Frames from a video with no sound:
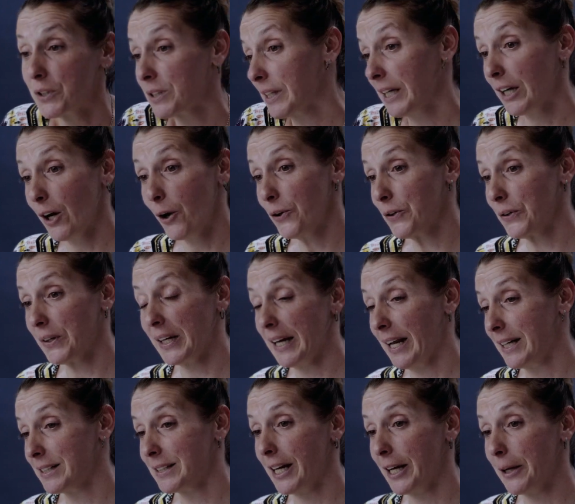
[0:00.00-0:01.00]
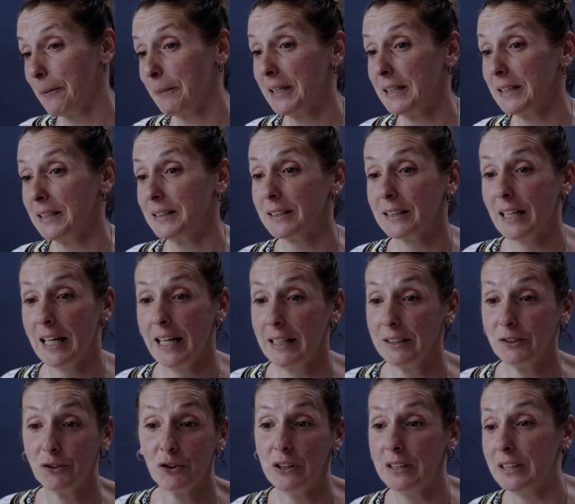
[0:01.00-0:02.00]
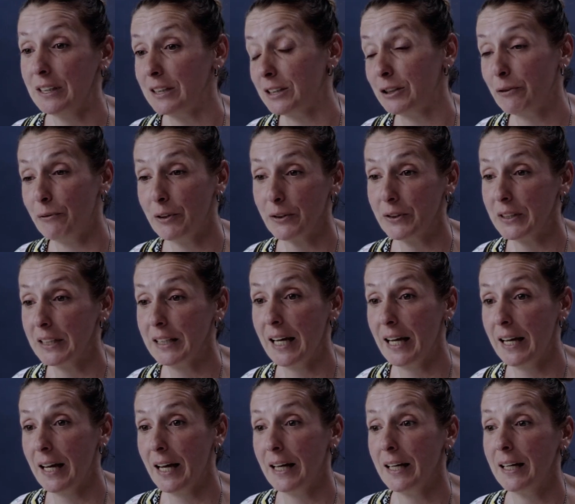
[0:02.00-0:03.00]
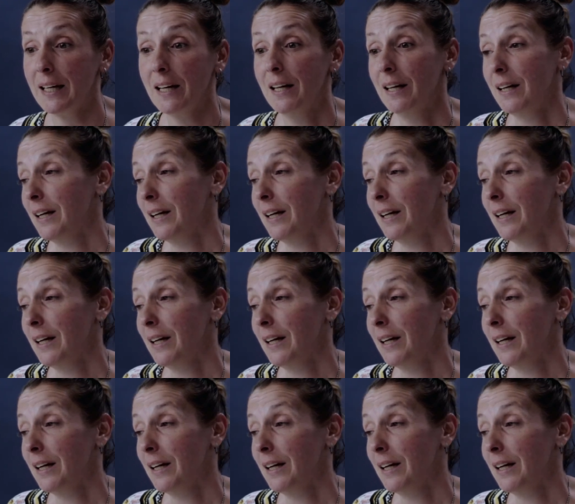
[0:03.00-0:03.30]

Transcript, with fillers: just like, oh, your kid has diabetes and she's in severe DKA.